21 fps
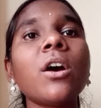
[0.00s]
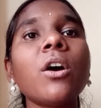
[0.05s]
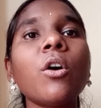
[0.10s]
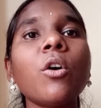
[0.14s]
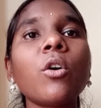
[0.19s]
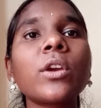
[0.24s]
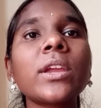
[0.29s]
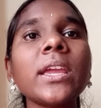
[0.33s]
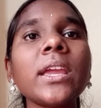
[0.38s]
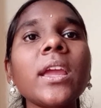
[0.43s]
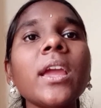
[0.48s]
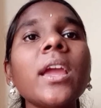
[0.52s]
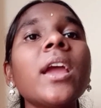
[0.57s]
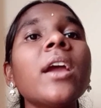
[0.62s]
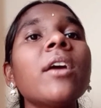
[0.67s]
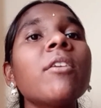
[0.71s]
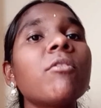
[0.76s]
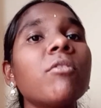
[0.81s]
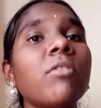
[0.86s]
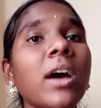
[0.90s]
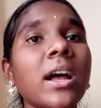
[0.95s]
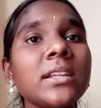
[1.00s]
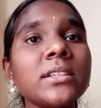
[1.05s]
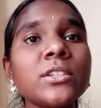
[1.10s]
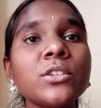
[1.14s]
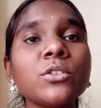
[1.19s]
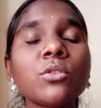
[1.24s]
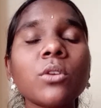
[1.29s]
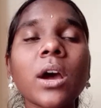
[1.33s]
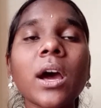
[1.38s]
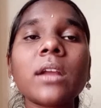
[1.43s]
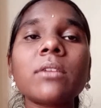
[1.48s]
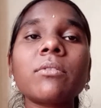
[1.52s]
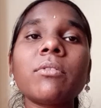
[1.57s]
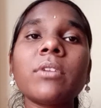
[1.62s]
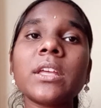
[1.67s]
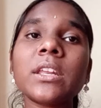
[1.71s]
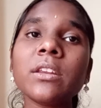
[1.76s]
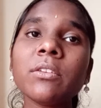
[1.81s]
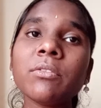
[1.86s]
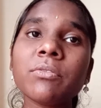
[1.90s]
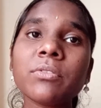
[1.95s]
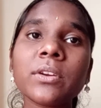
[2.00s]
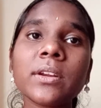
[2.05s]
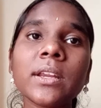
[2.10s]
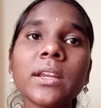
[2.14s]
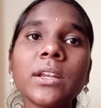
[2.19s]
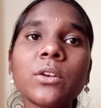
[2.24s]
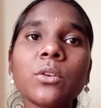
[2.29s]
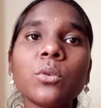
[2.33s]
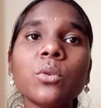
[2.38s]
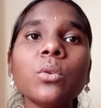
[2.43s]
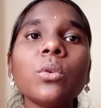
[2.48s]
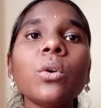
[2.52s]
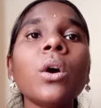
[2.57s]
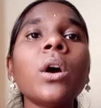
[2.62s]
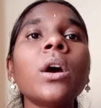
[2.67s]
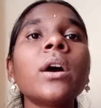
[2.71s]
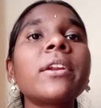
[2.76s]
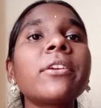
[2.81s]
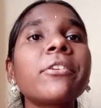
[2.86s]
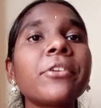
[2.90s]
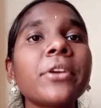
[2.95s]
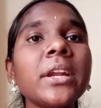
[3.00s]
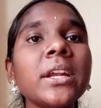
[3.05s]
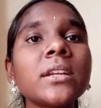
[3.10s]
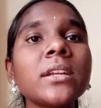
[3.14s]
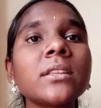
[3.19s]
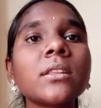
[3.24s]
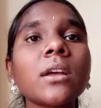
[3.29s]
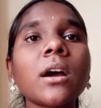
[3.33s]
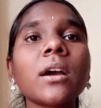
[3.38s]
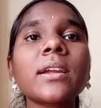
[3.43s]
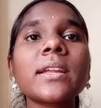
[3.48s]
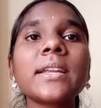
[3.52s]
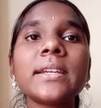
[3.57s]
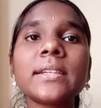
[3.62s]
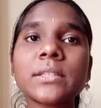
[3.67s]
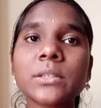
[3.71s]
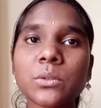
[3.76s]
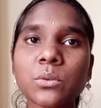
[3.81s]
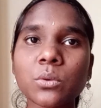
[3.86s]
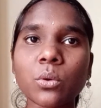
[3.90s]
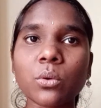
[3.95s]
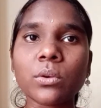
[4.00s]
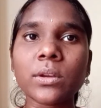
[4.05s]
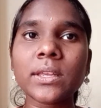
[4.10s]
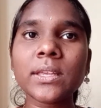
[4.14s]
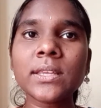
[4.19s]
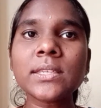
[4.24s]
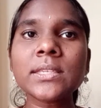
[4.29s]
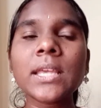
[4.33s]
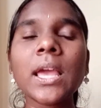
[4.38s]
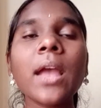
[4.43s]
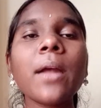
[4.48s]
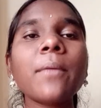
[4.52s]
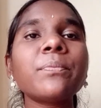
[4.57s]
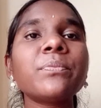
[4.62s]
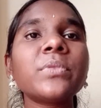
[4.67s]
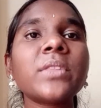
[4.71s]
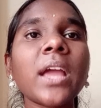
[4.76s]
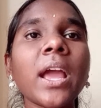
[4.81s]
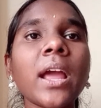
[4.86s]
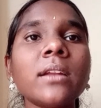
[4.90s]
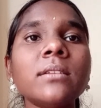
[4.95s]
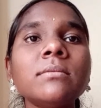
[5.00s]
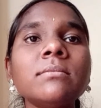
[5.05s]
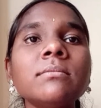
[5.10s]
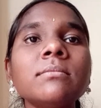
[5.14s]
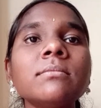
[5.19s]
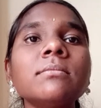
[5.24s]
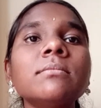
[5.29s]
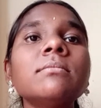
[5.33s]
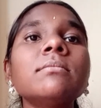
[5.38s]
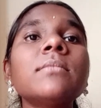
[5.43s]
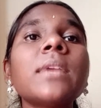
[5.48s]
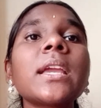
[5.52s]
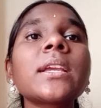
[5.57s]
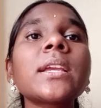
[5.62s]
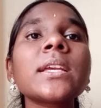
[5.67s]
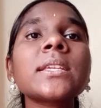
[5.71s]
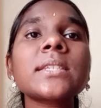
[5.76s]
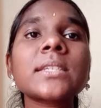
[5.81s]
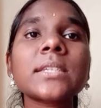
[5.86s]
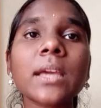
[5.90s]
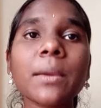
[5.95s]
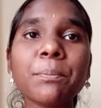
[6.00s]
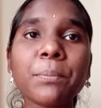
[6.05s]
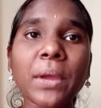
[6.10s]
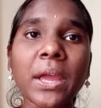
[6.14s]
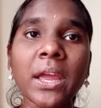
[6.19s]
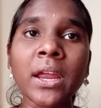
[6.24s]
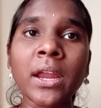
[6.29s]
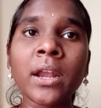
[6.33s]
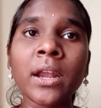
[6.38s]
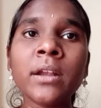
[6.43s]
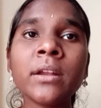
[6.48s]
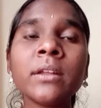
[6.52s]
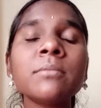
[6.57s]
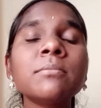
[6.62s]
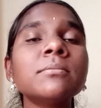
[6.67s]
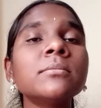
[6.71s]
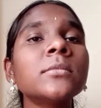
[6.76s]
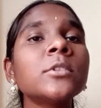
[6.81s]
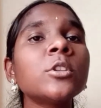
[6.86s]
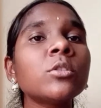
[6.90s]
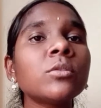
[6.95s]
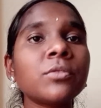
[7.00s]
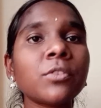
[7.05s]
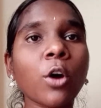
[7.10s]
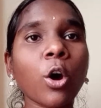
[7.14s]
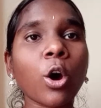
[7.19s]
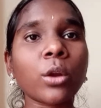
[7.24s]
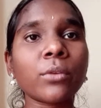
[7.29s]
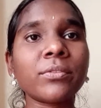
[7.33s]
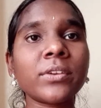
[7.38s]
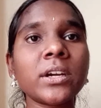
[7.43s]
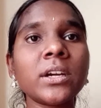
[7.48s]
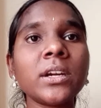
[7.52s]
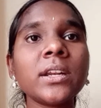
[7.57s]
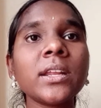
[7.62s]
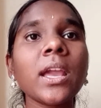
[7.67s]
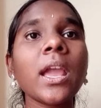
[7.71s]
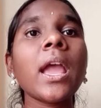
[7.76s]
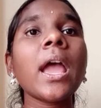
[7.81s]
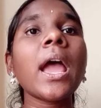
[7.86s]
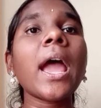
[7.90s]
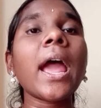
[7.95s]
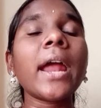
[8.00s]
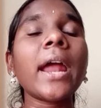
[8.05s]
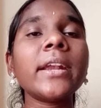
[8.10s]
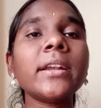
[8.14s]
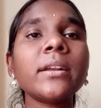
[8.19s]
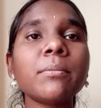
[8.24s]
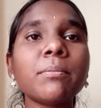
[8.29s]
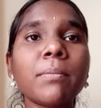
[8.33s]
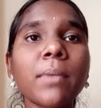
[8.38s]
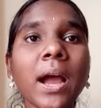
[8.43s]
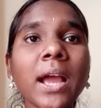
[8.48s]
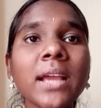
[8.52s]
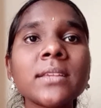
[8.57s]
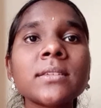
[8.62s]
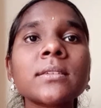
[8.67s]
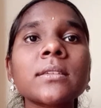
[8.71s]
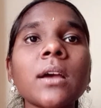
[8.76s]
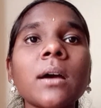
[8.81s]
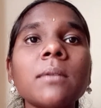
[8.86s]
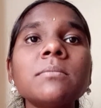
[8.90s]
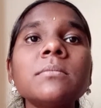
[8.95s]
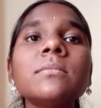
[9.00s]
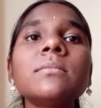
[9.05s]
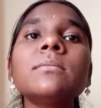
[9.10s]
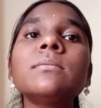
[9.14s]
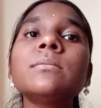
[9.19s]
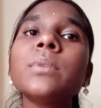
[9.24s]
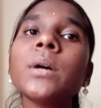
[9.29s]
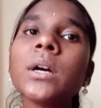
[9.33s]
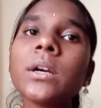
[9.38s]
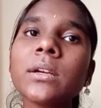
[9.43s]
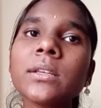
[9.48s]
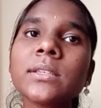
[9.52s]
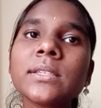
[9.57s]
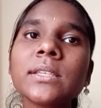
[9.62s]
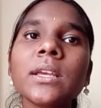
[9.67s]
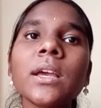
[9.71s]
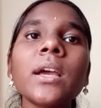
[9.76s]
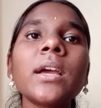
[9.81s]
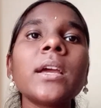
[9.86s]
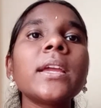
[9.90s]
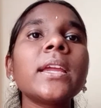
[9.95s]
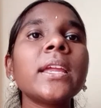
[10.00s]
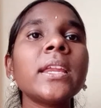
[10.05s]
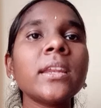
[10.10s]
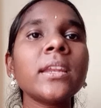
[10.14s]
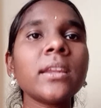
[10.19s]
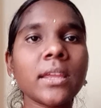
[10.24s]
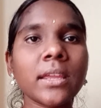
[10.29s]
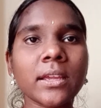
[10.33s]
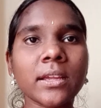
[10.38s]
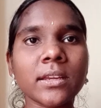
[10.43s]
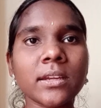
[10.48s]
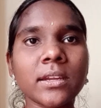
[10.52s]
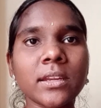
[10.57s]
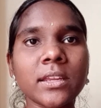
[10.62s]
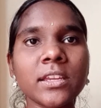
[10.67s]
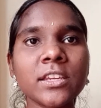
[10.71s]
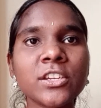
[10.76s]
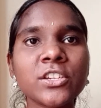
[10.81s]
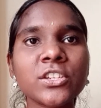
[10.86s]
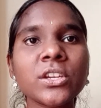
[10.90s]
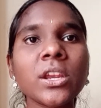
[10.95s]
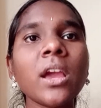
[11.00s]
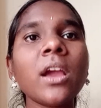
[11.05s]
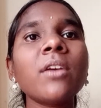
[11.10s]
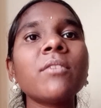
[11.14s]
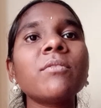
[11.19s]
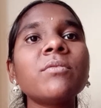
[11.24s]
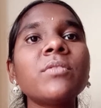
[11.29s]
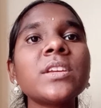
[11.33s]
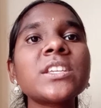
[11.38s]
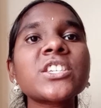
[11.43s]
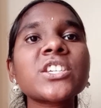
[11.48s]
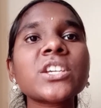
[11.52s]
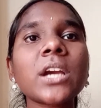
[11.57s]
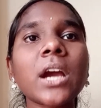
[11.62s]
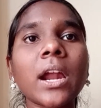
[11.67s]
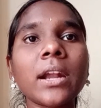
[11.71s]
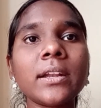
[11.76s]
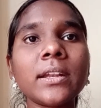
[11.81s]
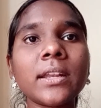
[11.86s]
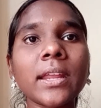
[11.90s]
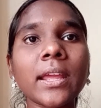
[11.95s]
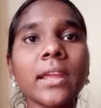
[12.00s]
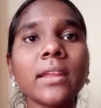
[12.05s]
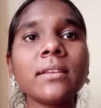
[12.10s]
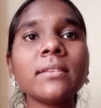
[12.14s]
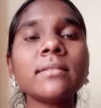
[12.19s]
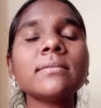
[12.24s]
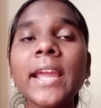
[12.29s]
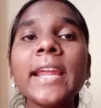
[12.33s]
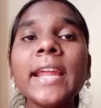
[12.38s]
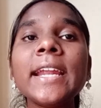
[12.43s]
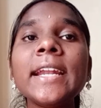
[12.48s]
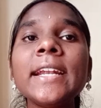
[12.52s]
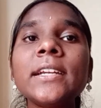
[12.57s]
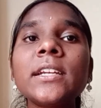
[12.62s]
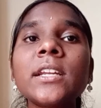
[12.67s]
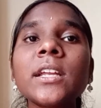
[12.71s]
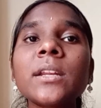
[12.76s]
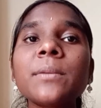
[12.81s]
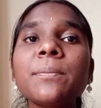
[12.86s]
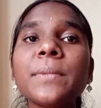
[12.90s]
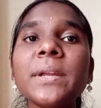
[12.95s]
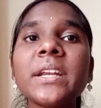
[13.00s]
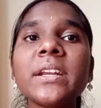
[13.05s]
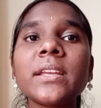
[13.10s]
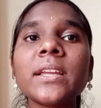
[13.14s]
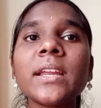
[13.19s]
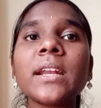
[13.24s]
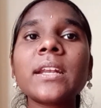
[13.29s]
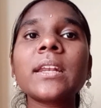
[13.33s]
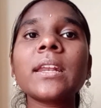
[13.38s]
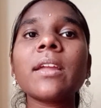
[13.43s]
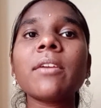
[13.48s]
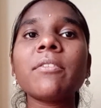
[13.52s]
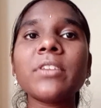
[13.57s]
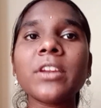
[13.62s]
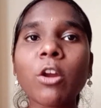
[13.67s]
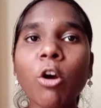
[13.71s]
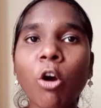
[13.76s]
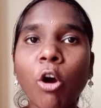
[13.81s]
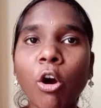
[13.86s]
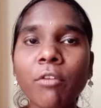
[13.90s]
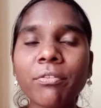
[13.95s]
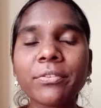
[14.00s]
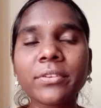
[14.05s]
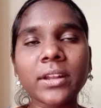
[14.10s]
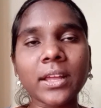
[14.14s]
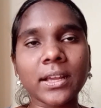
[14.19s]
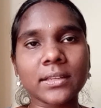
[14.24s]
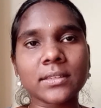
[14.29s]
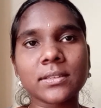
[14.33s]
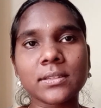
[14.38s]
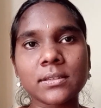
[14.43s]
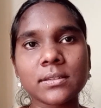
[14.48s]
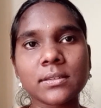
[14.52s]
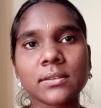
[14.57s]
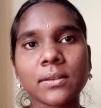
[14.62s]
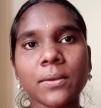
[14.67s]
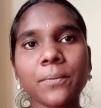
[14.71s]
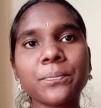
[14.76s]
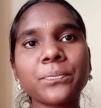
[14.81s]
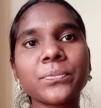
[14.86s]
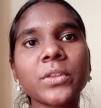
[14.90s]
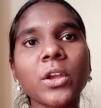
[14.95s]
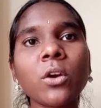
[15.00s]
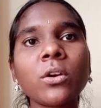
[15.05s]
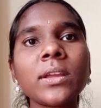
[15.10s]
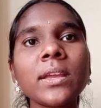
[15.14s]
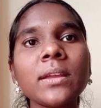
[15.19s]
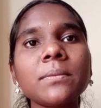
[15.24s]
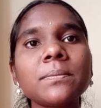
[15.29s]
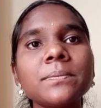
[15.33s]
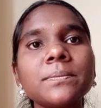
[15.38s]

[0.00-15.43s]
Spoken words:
Okay? Once you are very free to read the kids stories, then make a step ahead, move forward, and buy some books in English which contain intermediate level of text. Okay?